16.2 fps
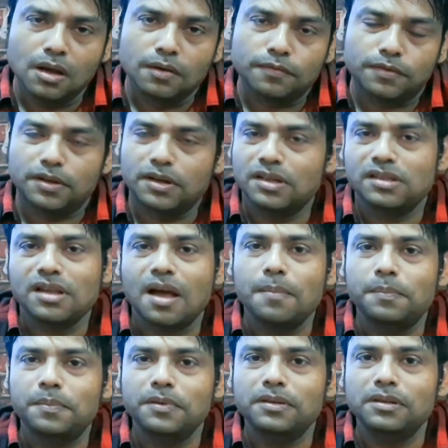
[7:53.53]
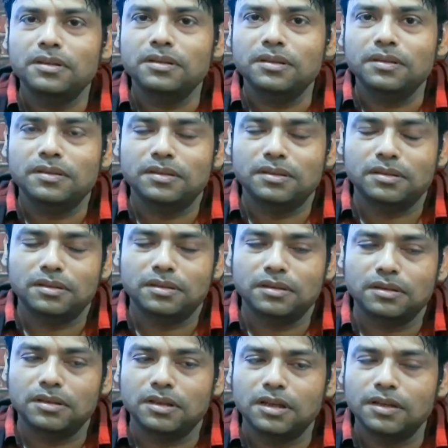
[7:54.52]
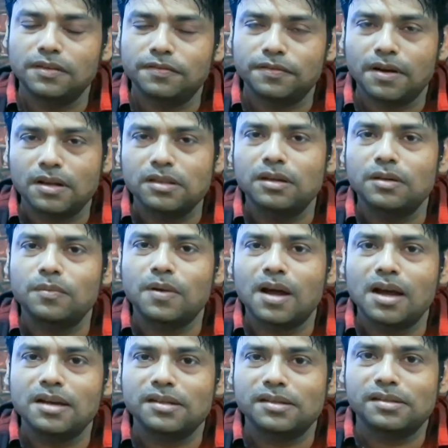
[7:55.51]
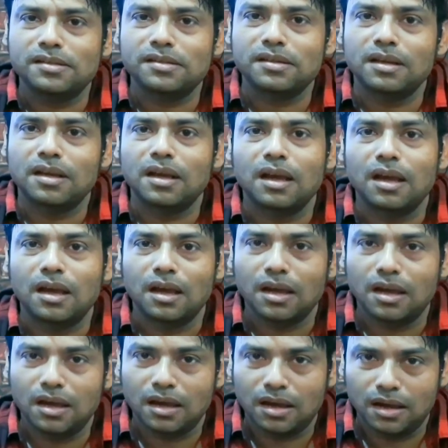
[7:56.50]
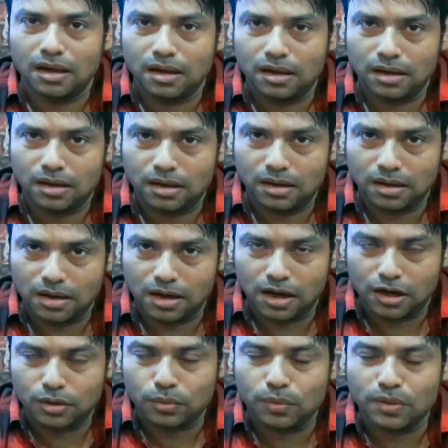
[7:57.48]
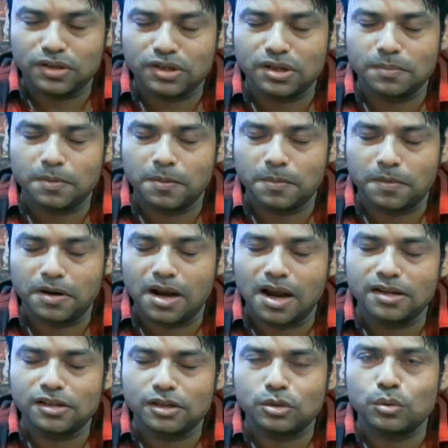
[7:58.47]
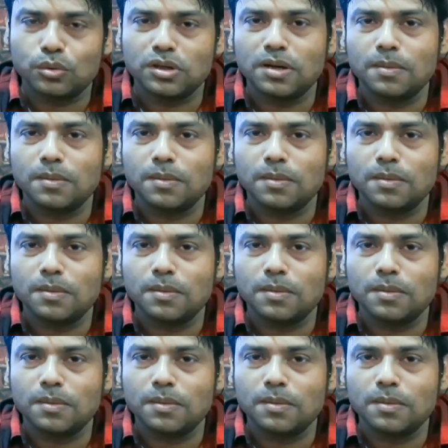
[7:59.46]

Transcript: For example, if otherwise a question paper has a total